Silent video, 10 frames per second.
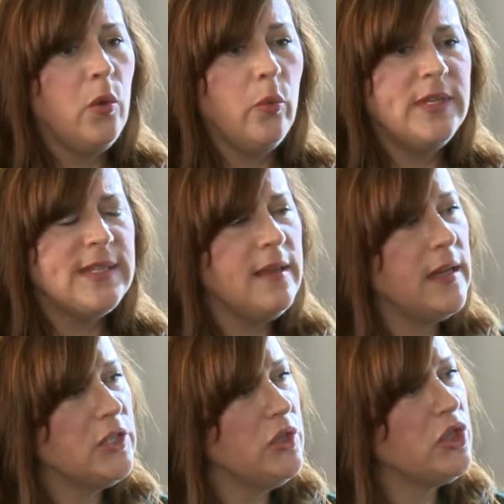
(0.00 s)
We say
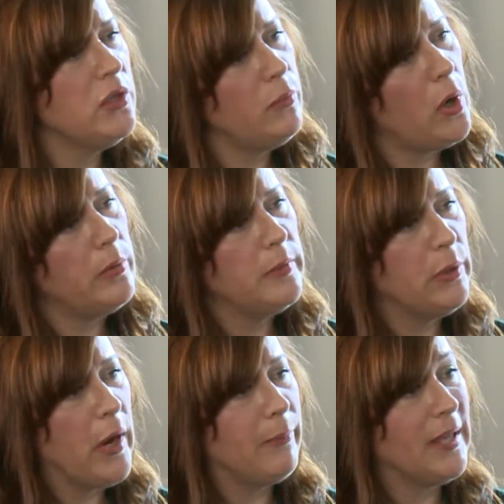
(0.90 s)
that you shouldn't probably
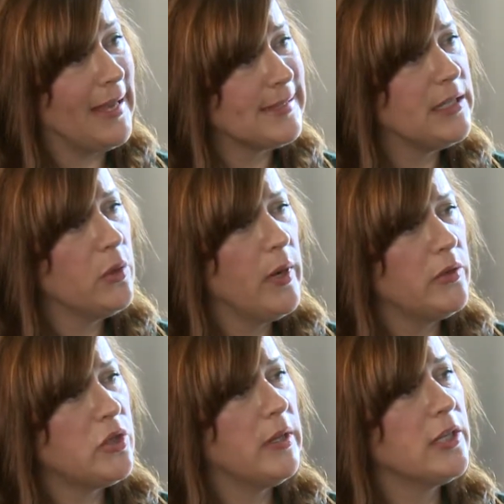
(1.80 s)
wrap plastic
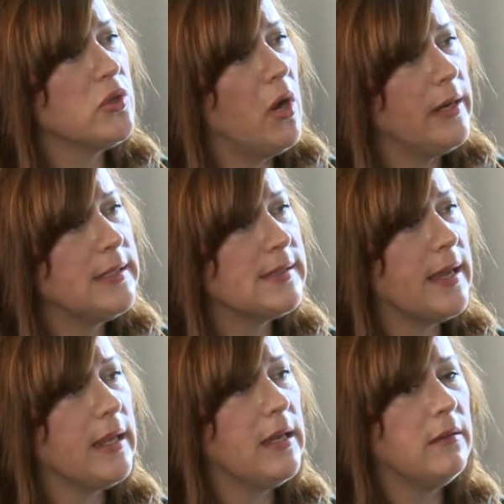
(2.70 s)
around your electronics.
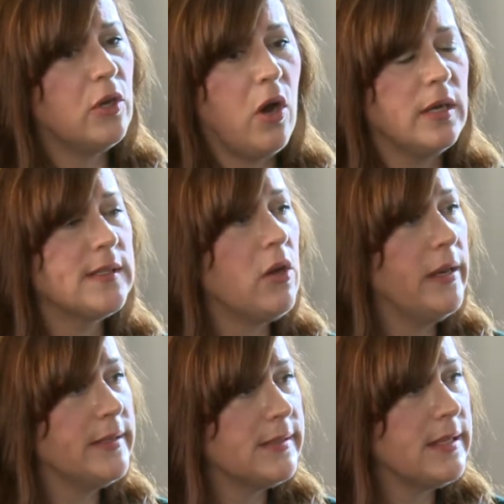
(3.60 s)
That can cause
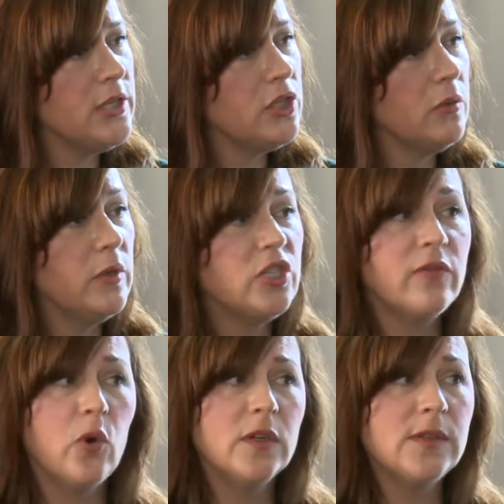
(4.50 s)
condensation, which of
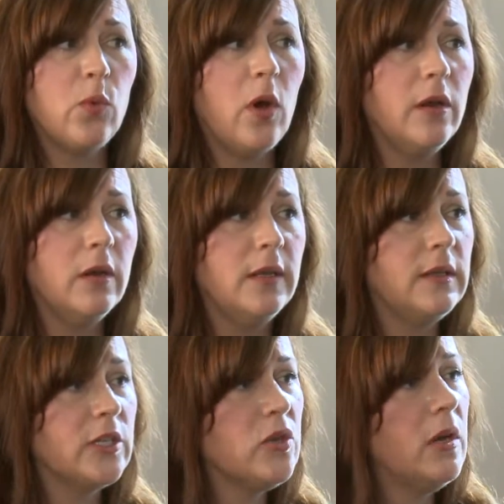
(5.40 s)
course water and
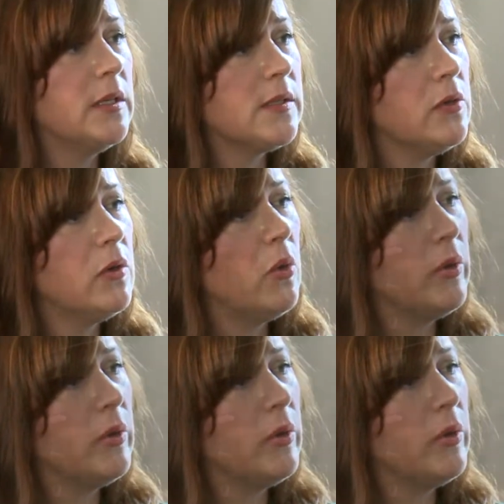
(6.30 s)
electronics don't go